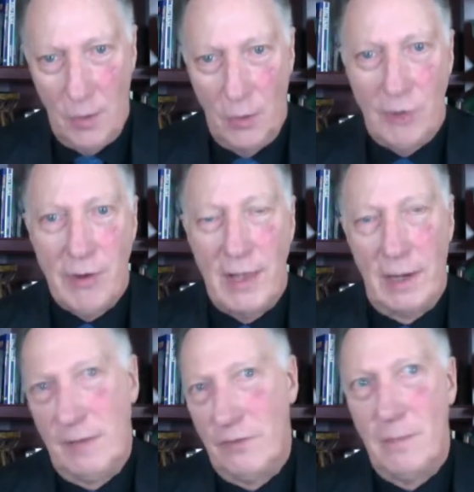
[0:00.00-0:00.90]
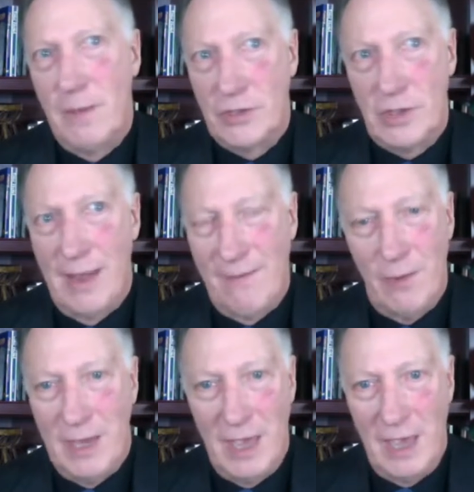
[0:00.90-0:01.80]
or to try to live the best life
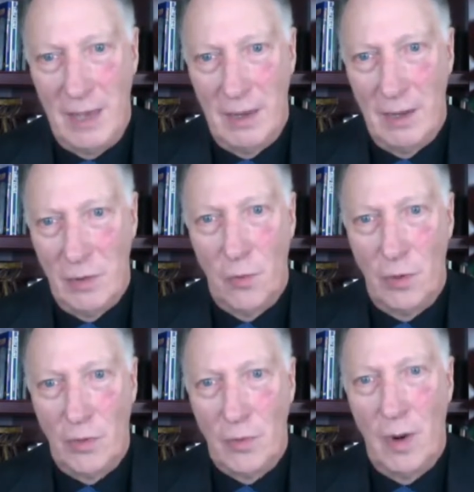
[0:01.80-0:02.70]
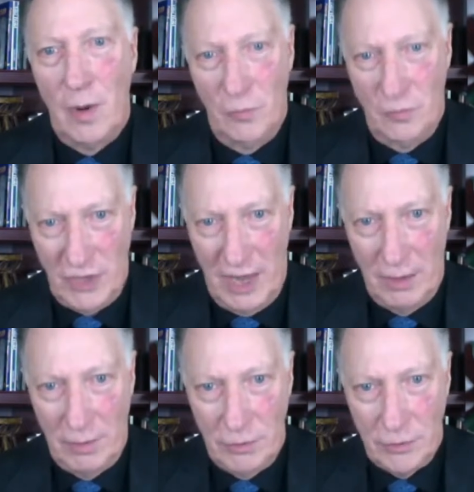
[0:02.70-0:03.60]
we can according to our own
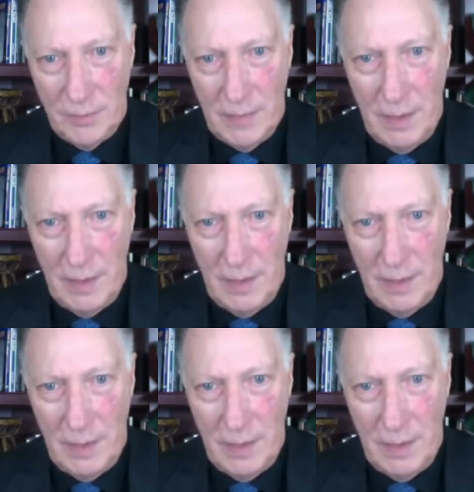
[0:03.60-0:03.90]
standards.